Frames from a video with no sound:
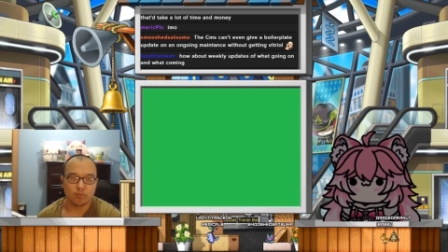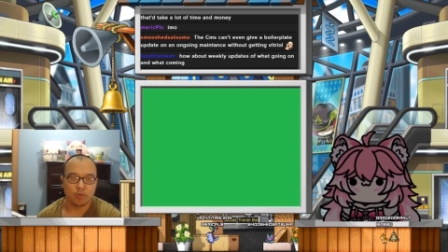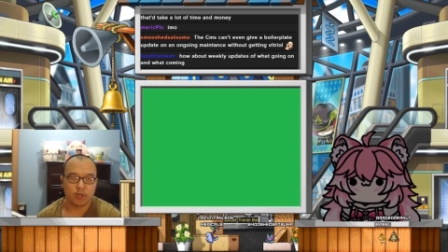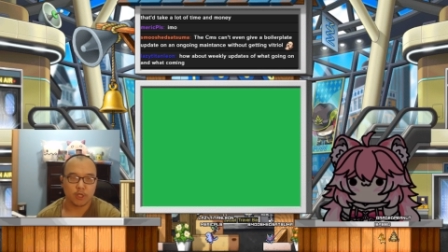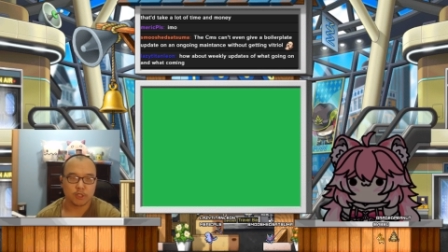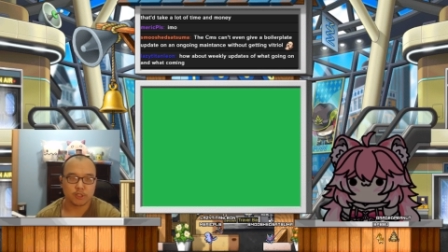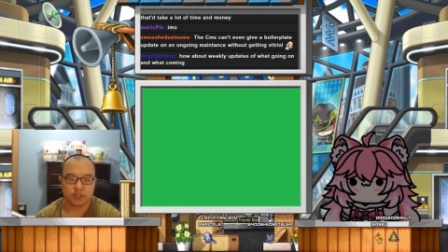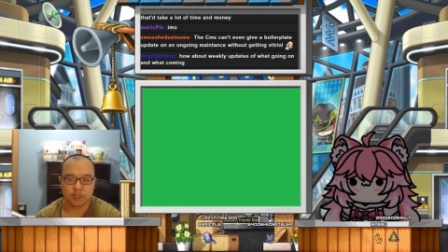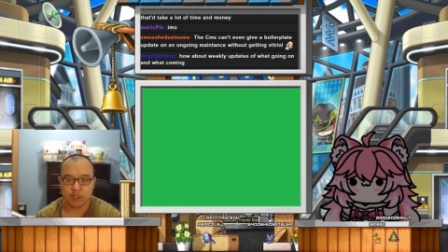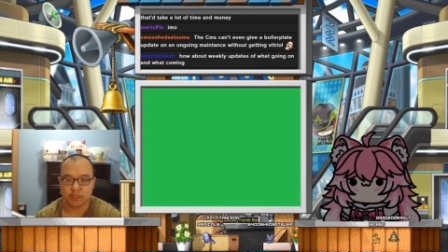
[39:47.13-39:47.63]
What
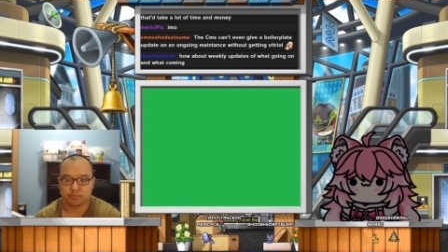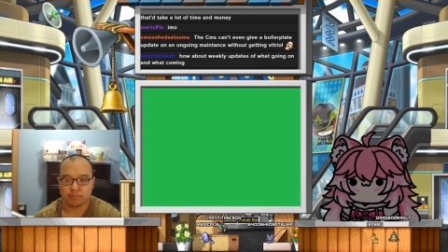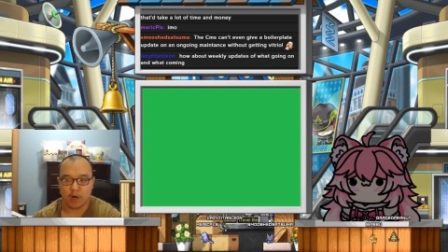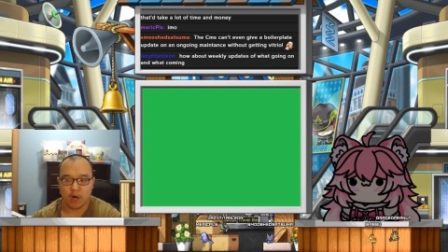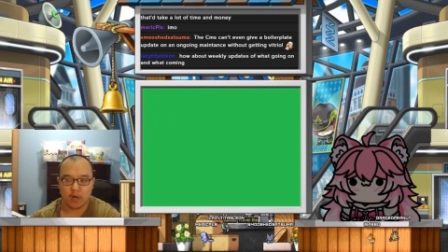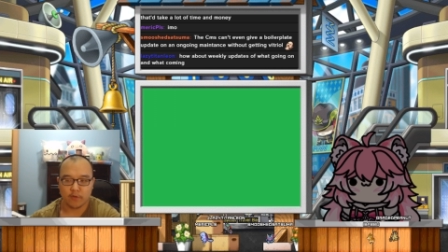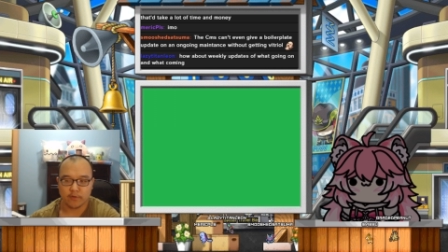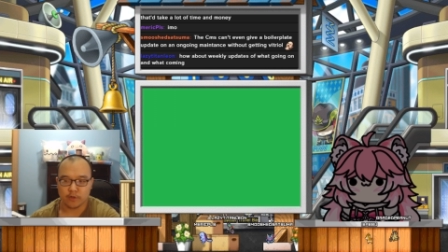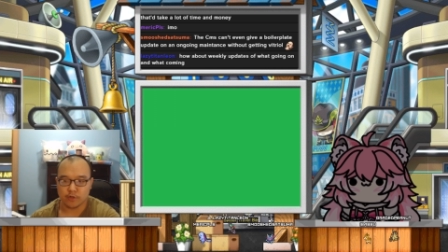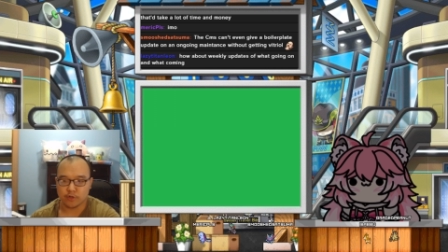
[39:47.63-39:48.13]
does this
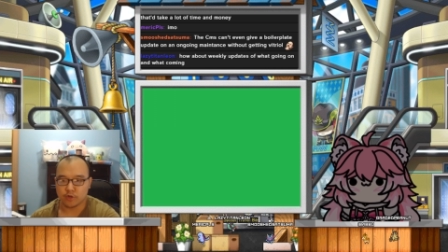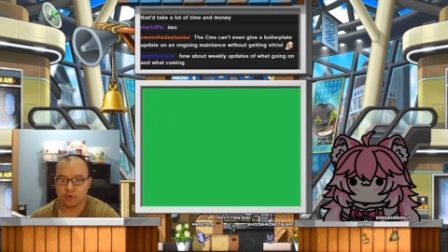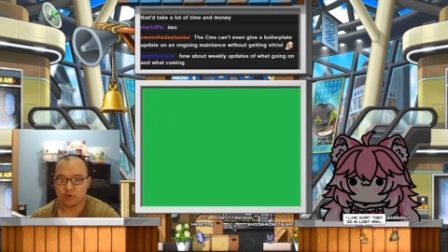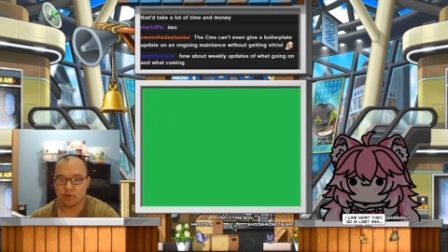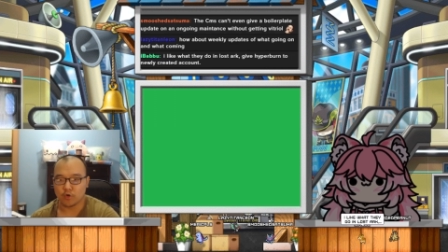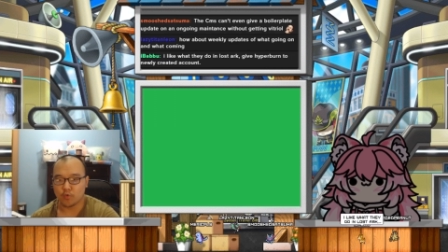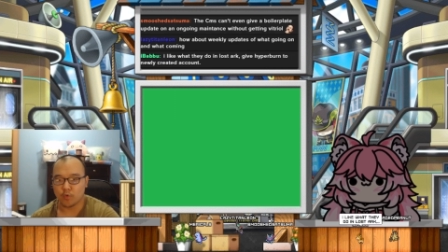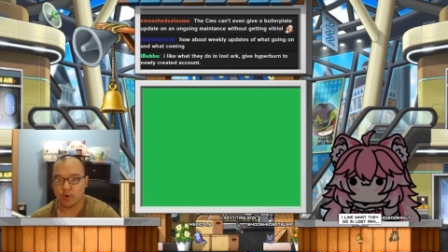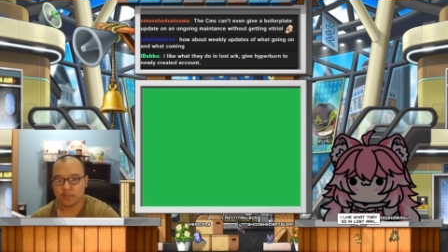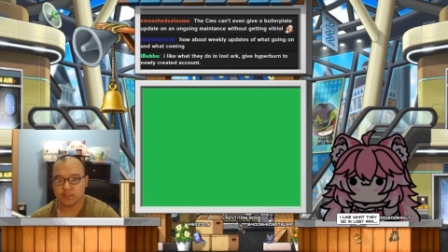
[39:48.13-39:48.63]
part of it
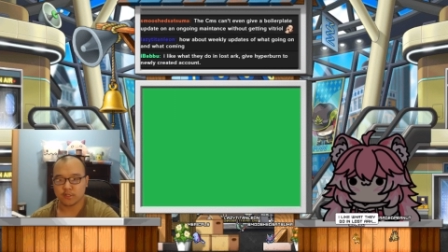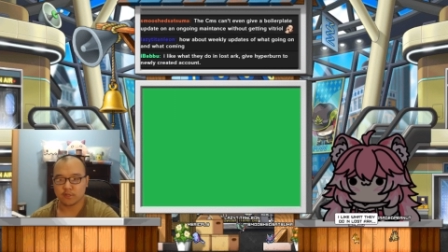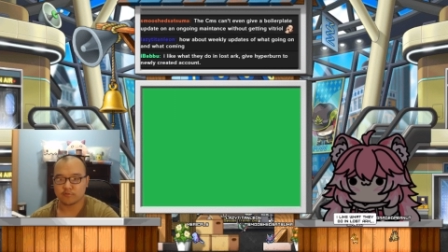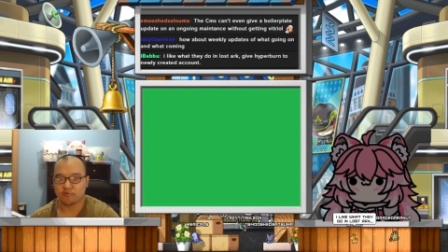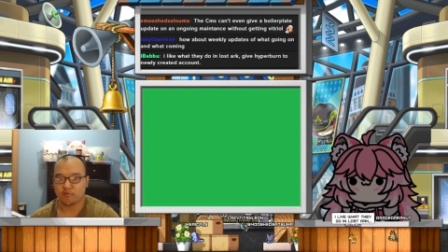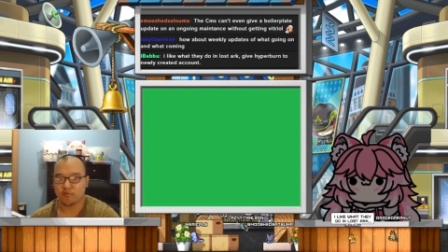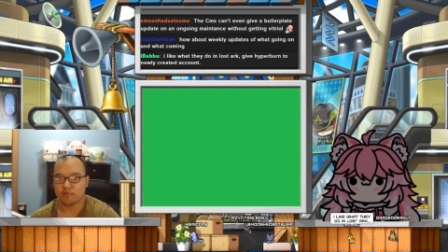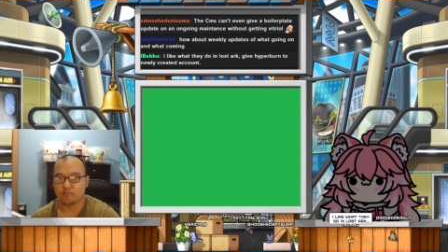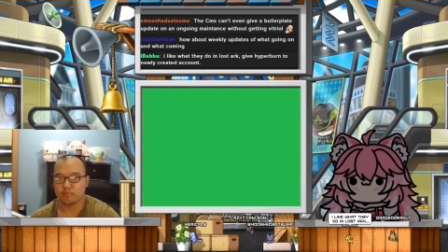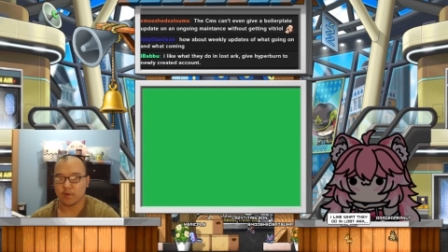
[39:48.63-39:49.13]
do? What's this
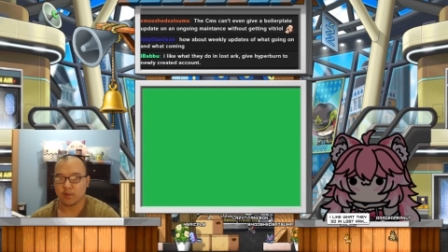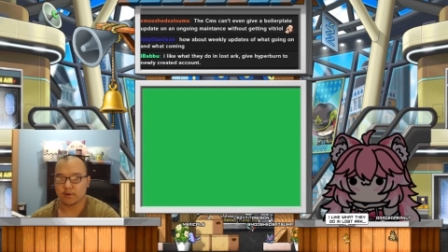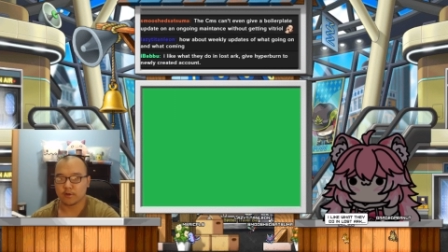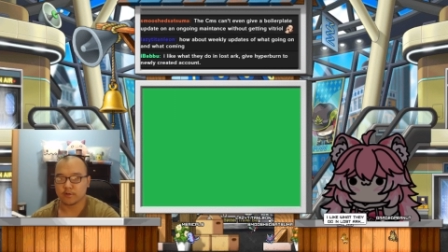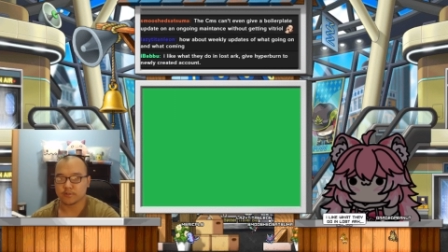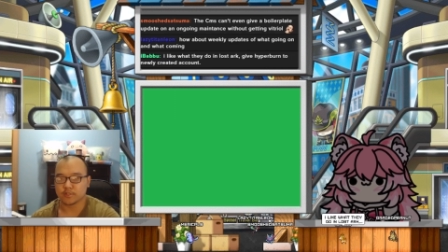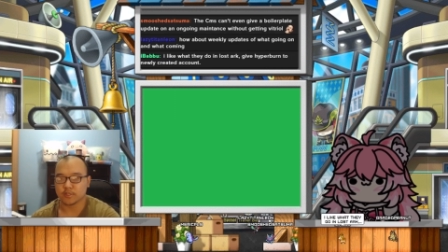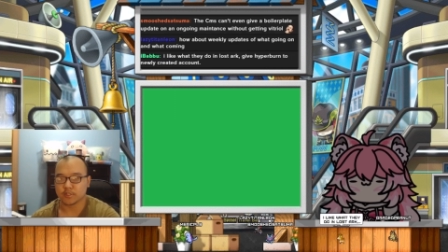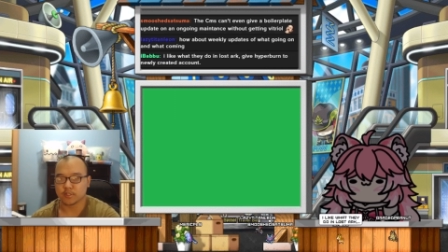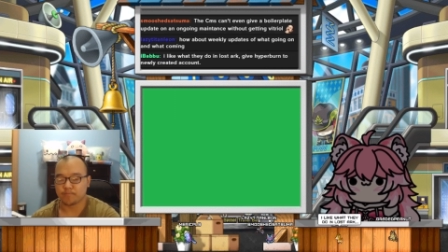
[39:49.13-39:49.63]

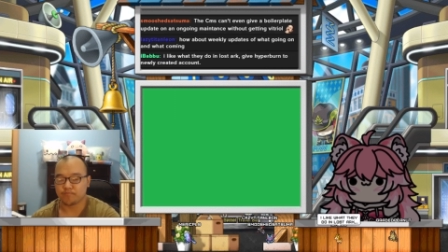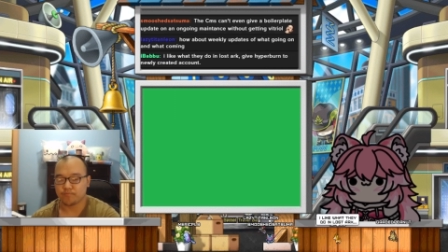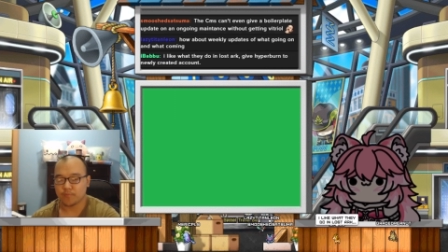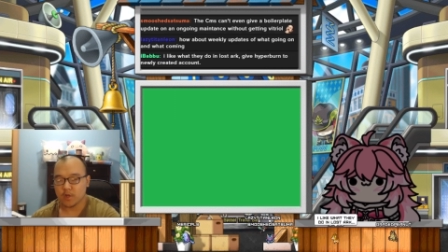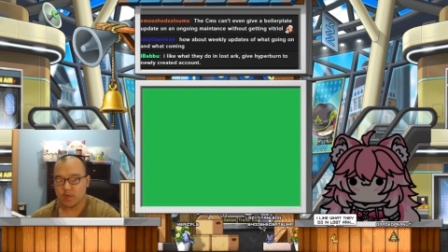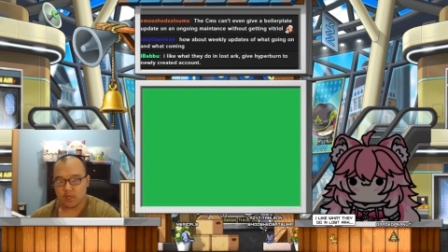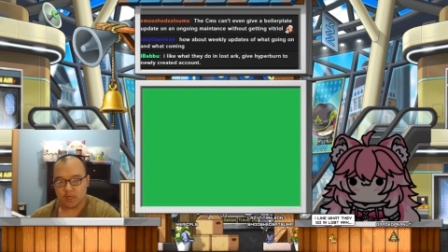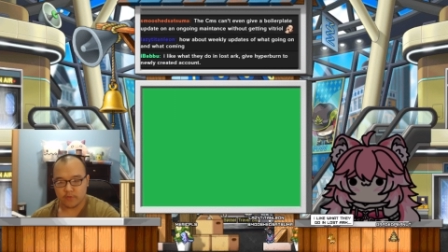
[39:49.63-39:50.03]
familiar system?